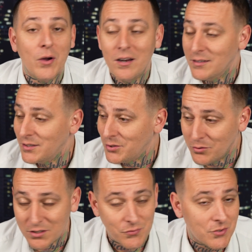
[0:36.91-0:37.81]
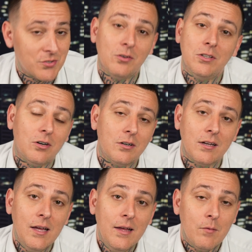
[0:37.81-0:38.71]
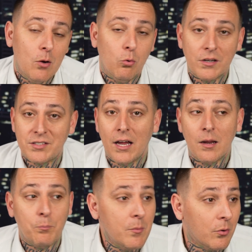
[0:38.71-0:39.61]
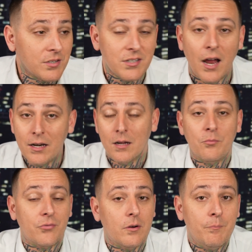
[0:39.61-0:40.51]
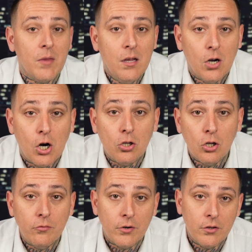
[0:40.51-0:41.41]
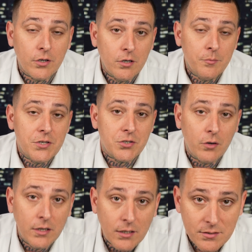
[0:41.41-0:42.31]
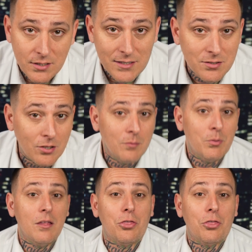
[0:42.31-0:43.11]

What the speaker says: waiting to do this for so long. And we're excited. People are signing up from all over and they're going to be joining us. It's going to be